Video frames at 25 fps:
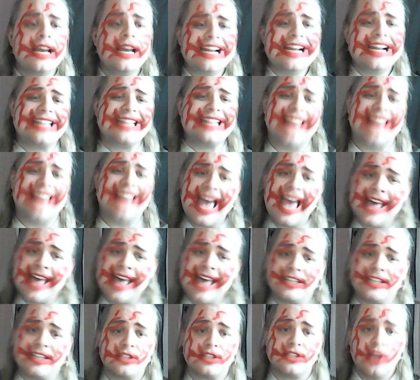Its
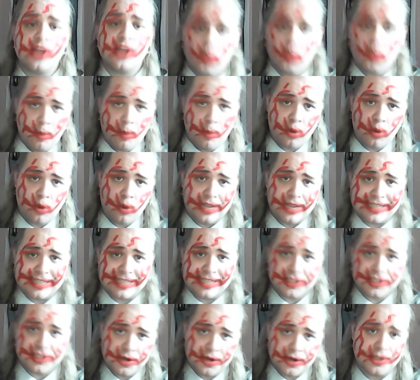hands were more like
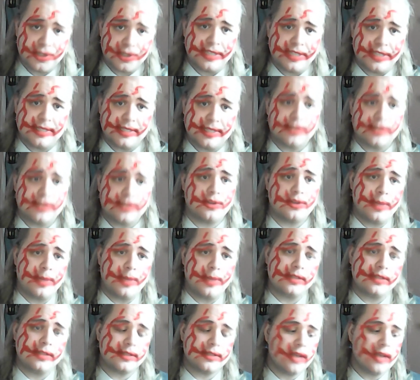surgeon's
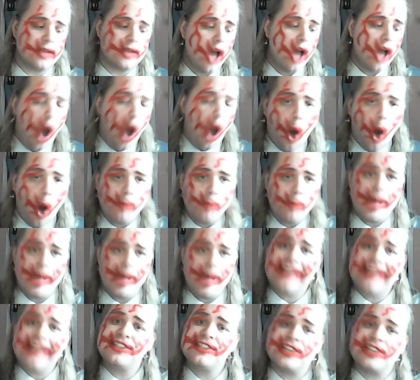instruments, all
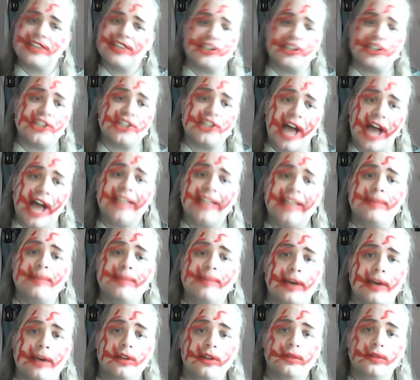bent and shiny
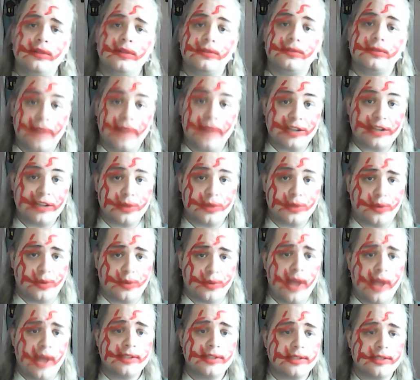metal, flecked with
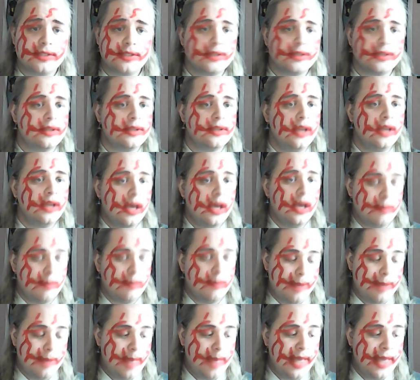rust.
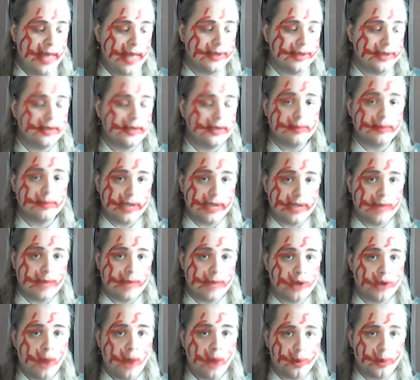My bed became
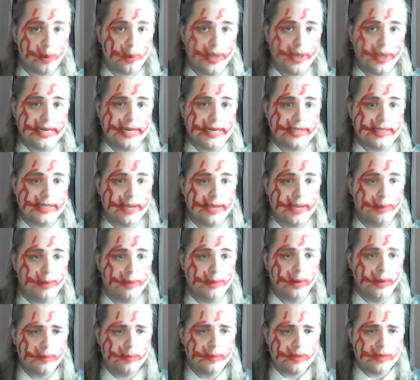an operating
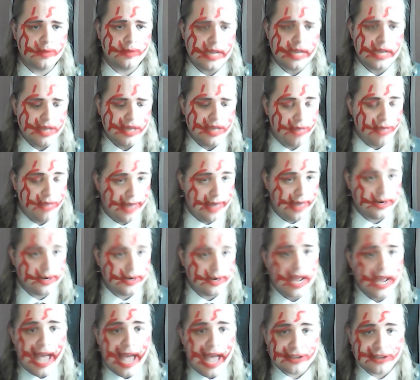table. Then,
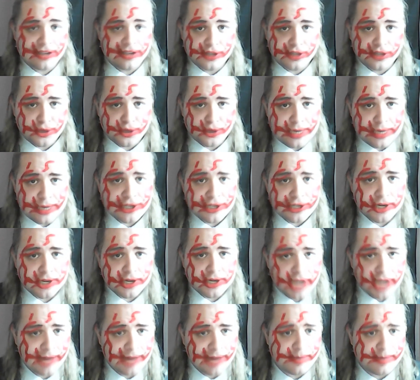as the creature
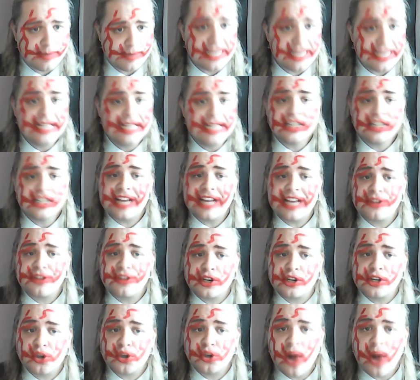cut me like the
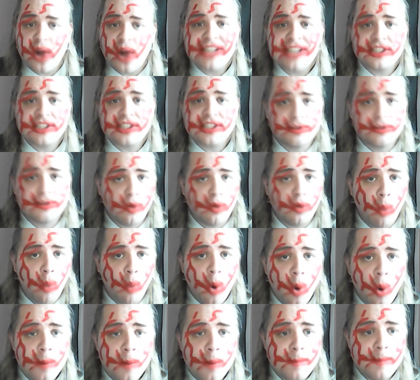crust of a
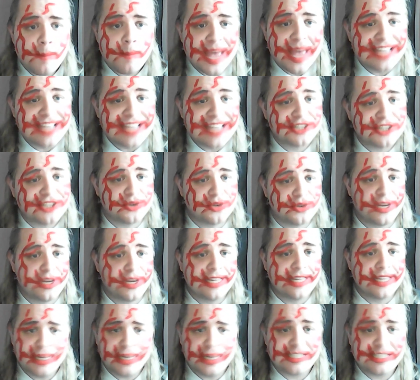warm
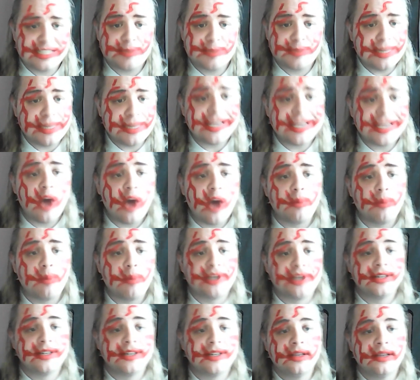pastry, spilling
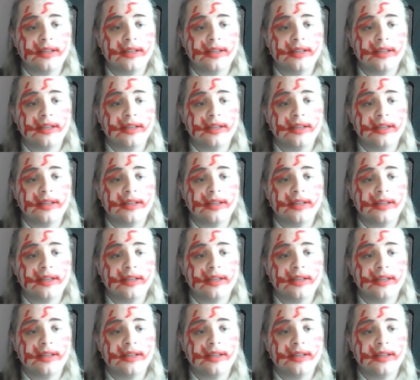open,